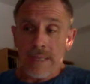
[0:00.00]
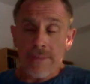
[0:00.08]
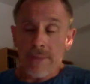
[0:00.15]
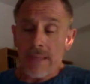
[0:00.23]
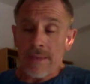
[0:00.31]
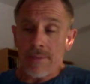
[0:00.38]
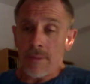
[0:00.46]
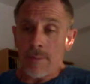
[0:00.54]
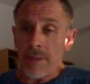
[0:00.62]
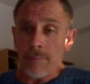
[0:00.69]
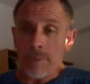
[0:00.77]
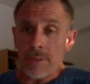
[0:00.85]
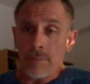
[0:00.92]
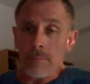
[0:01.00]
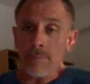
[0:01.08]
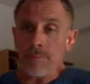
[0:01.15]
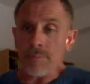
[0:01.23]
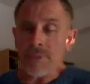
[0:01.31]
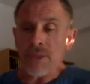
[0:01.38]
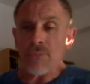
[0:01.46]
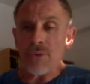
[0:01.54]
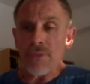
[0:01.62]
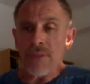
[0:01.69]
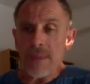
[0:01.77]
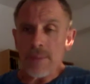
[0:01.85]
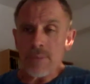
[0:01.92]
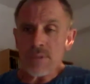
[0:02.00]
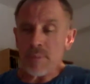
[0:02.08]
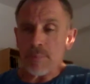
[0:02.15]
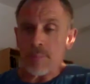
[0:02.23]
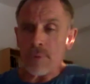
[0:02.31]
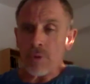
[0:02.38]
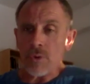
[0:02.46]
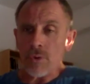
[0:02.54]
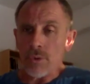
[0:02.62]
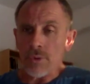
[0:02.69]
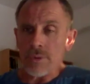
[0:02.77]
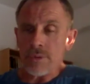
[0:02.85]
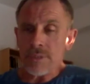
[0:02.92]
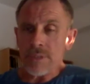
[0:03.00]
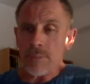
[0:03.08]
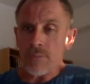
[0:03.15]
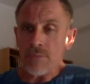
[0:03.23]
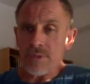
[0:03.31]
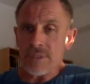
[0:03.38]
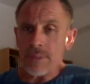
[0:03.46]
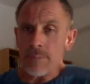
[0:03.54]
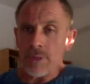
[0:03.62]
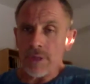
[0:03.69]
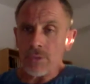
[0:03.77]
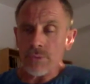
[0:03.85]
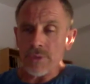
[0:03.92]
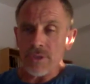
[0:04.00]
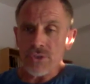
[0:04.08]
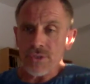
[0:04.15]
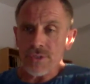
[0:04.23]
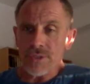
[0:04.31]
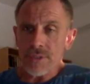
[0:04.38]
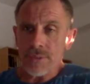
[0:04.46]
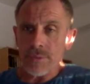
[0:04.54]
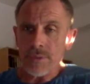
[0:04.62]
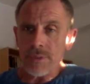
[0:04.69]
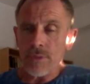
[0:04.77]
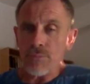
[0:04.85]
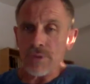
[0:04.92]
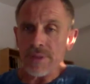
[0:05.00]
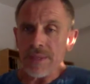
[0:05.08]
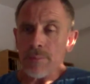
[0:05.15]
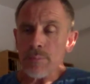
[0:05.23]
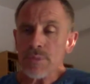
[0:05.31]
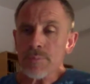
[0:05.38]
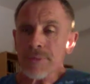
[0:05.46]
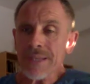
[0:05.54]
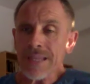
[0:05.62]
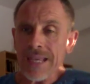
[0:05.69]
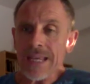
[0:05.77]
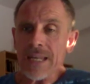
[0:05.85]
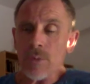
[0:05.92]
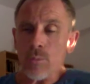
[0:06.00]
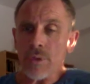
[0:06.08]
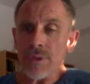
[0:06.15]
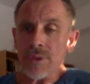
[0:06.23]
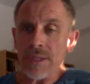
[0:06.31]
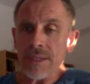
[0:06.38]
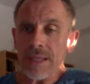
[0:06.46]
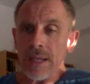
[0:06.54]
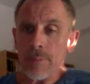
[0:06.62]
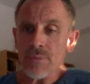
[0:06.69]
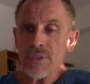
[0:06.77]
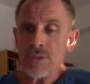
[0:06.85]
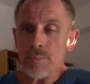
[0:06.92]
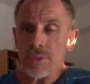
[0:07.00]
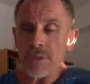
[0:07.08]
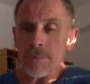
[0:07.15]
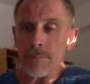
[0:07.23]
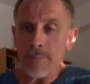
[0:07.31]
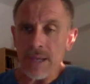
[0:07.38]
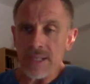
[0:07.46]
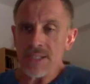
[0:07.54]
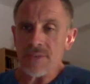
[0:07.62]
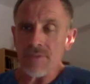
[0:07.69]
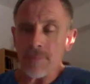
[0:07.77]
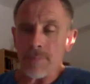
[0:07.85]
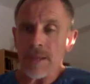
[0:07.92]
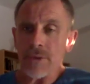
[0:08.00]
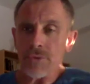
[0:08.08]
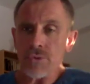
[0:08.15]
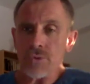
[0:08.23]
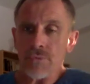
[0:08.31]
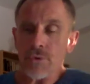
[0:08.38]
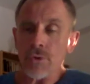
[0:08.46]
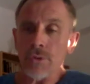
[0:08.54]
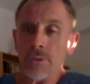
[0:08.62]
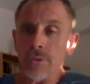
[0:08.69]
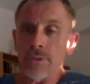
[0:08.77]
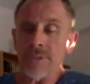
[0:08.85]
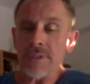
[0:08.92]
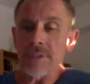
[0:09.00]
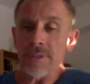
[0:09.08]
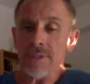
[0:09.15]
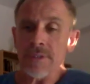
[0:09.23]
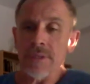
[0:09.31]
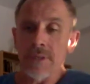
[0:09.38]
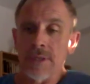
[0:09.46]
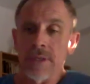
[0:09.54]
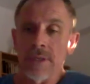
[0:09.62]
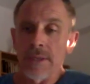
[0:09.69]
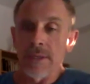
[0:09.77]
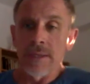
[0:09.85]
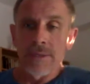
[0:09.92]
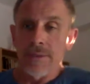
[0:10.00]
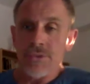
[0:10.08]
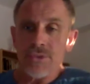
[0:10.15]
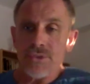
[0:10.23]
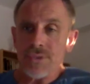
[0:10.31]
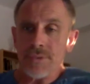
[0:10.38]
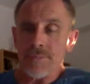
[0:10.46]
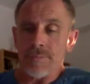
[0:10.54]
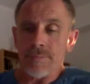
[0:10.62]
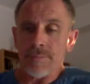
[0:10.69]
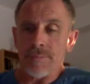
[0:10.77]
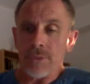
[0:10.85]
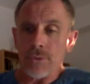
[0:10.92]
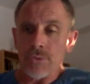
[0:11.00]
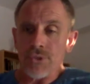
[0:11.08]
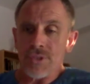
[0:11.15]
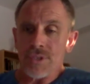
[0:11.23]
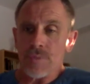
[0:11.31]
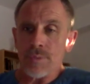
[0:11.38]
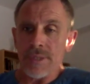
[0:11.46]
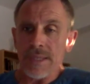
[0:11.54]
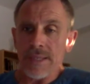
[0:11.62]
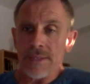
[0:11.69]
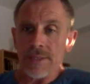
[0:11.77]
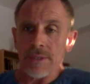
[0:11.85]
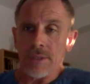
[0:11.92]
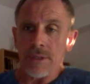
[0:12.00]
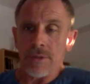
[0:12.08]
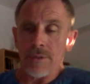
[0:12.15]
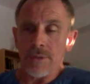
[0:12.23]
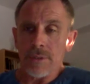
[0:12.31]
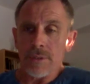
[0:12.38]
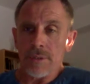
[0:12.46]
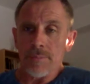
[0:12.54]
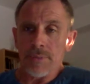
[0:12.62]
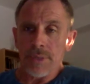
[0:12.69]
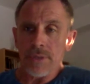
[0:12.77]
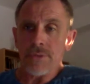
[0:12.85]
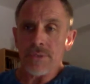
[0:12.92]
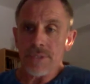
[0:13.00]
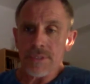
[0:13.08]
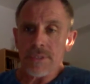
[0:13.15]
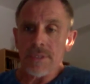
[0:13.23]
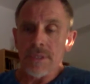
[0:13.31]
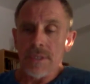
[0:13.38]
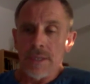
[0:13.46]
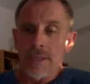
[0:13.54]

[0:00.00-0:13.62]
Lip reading: and there might be different names. People call some similar conditions with different names, but anyone that comes with the massive amount of content, just be cautious with that, because